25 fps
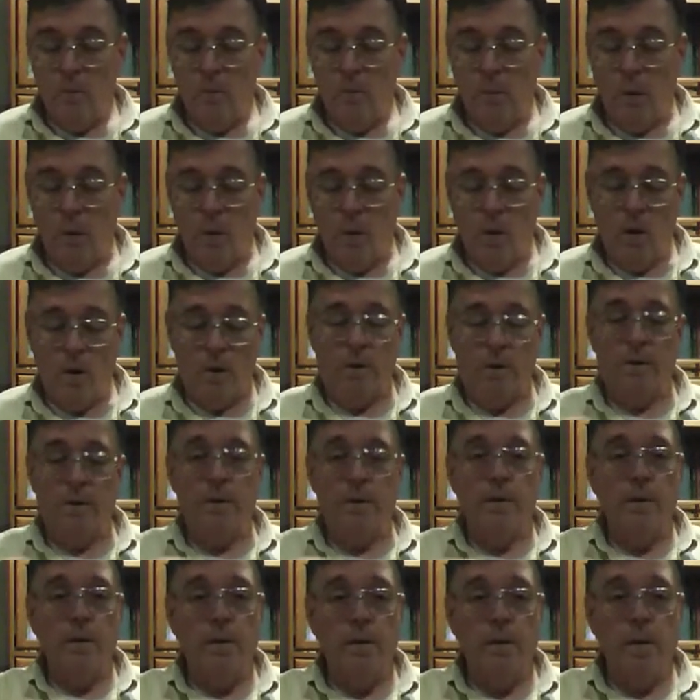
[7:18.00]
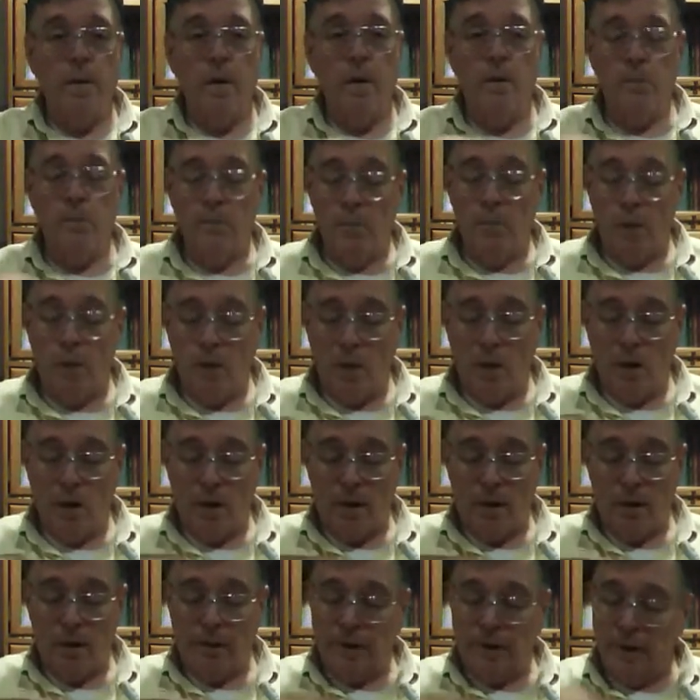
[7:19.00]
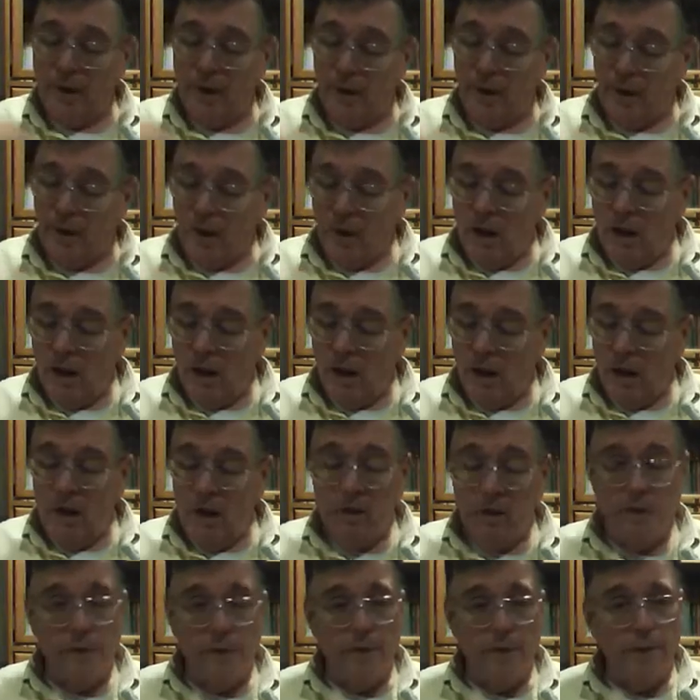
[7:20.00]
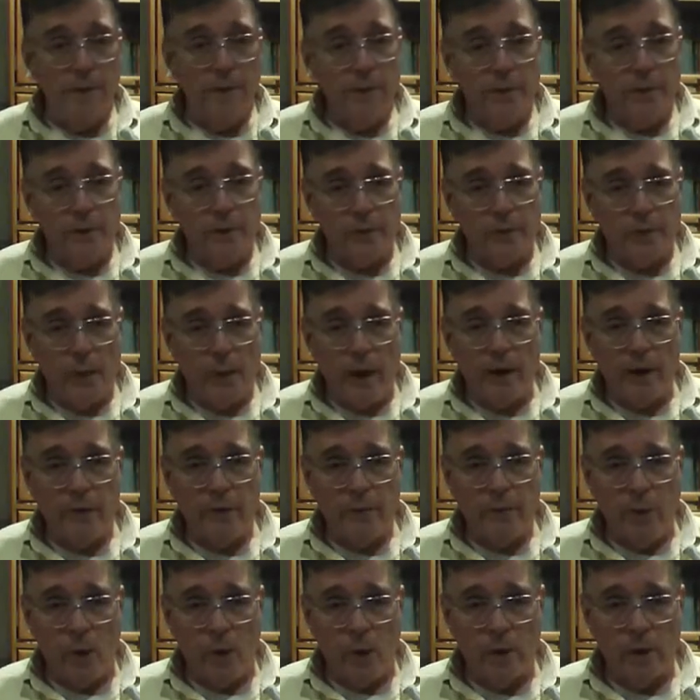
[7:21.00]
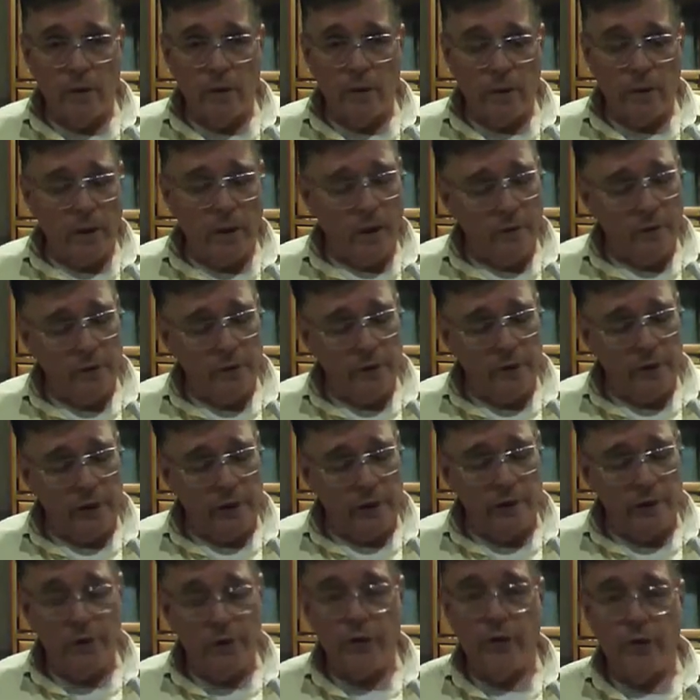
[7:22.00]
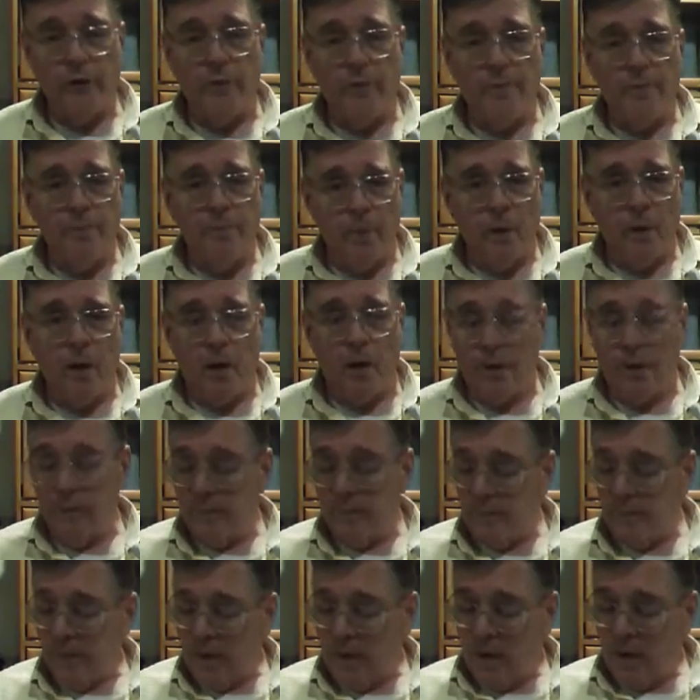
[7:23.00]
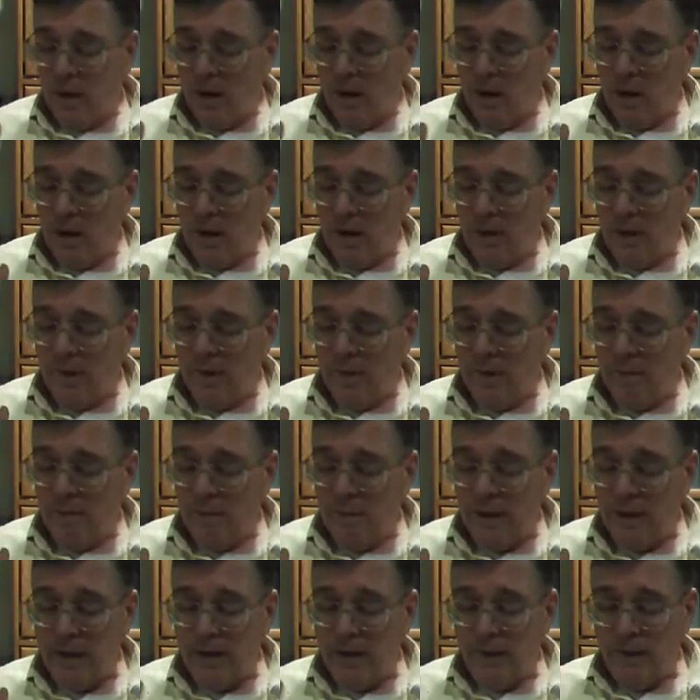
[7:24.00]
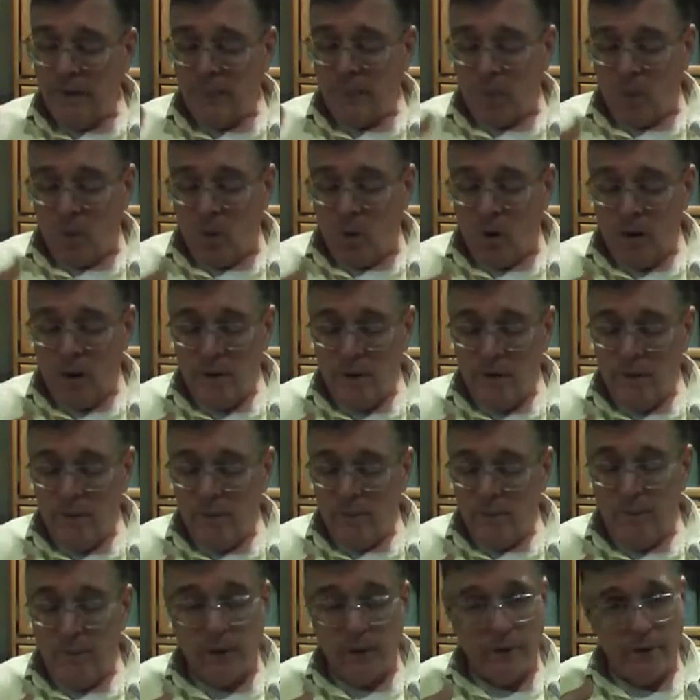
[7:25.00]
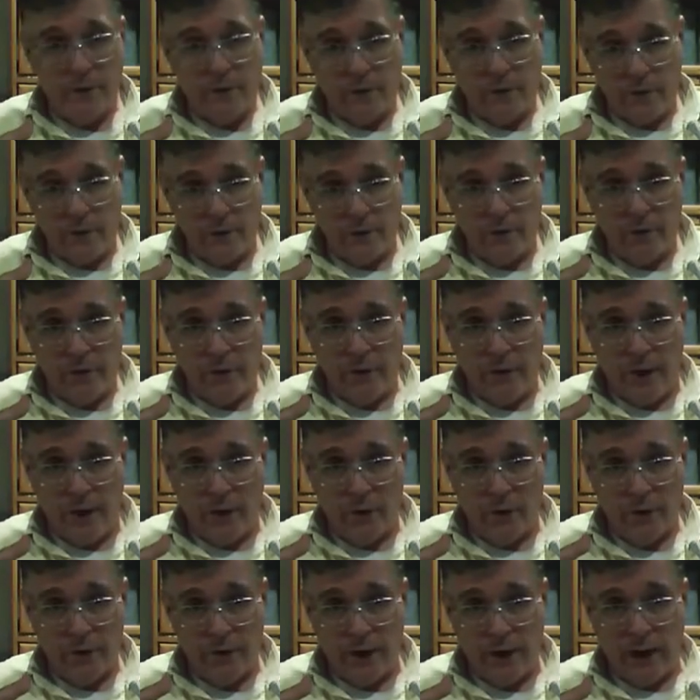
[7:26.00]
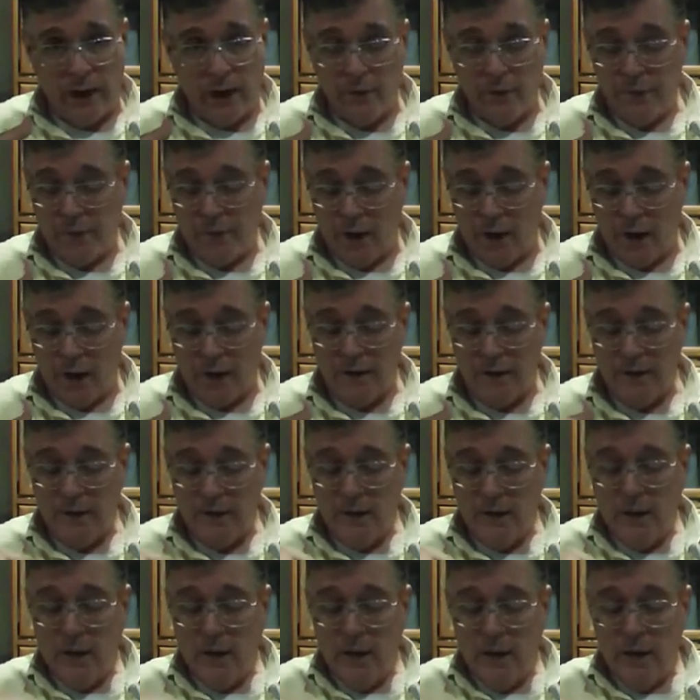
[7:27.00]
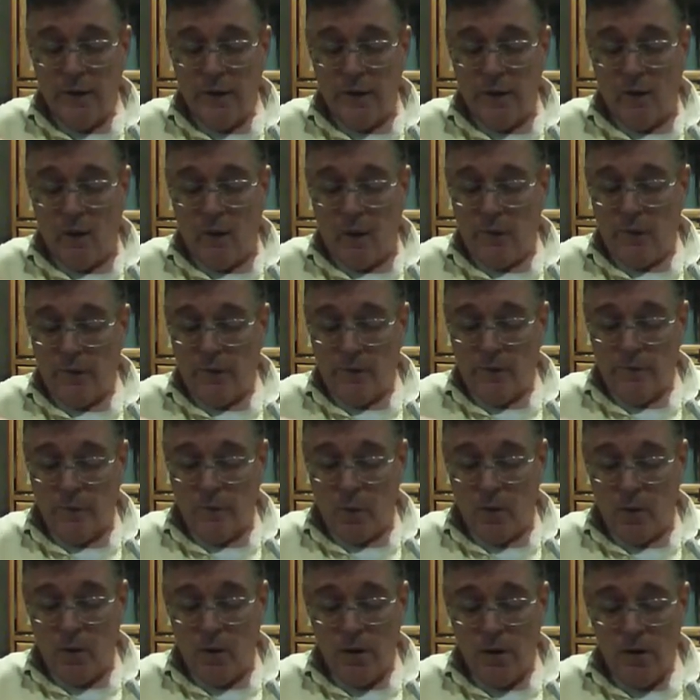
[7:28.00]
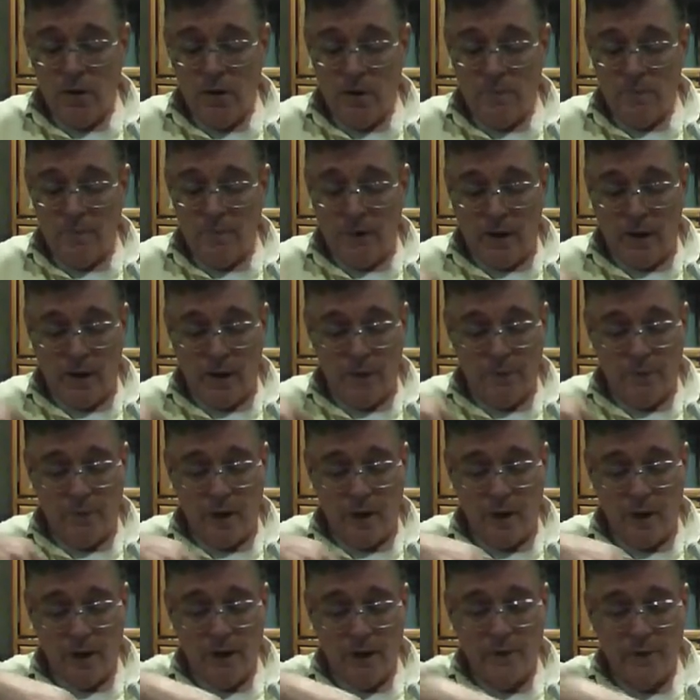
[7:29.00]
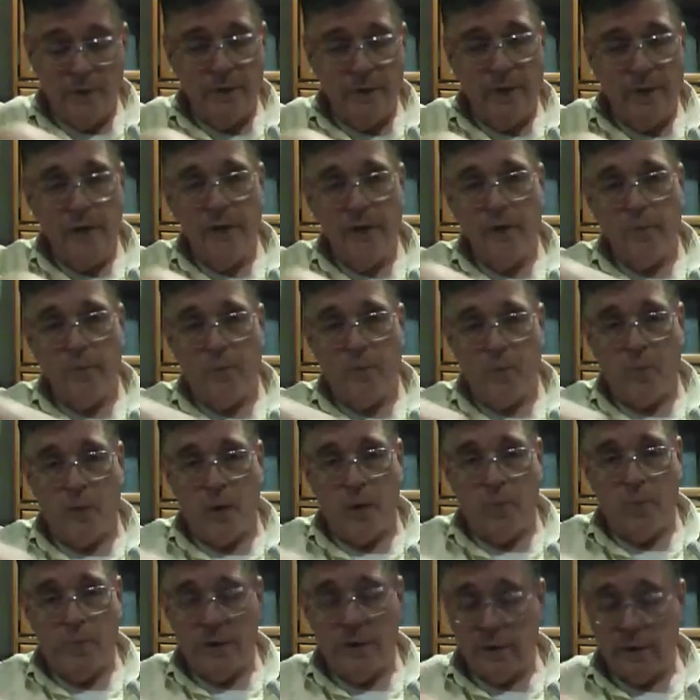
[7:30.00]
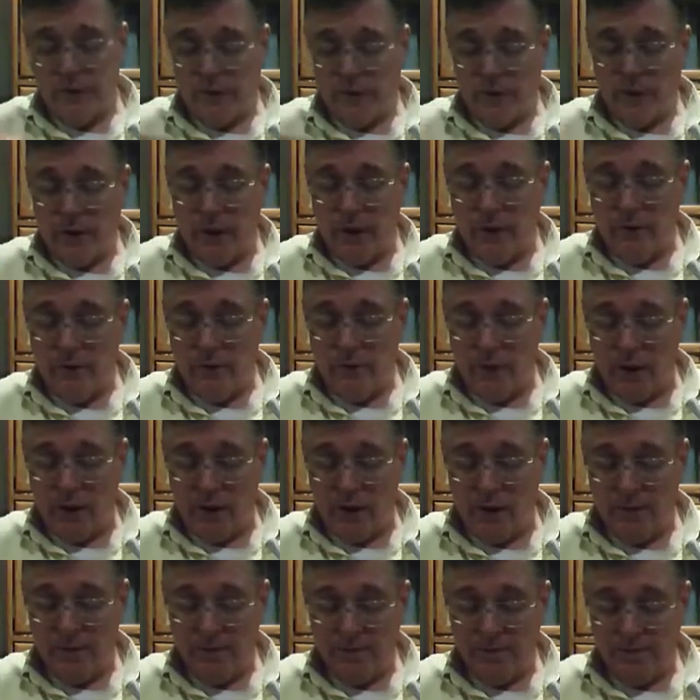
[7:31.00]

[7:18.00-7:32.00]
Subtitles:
Bard. This is a praise poet. It comes into English as bard. The B is broad because its closest vowel is the A fada. The R is broad, A fada. The D is broad because of the A fada.